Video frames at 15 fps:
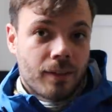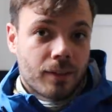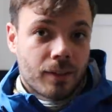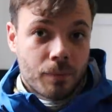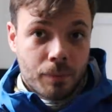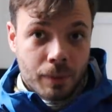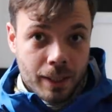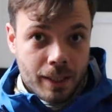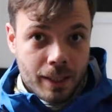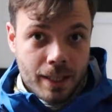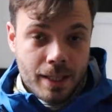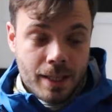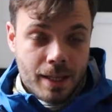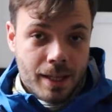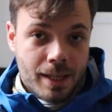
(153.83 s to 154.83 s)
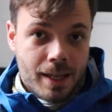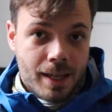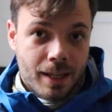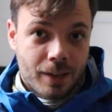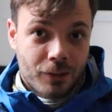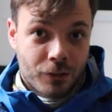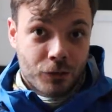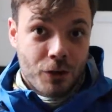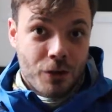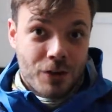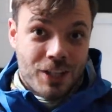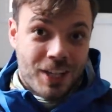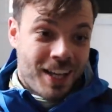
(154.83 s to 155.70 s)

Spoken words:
it's completely screwed.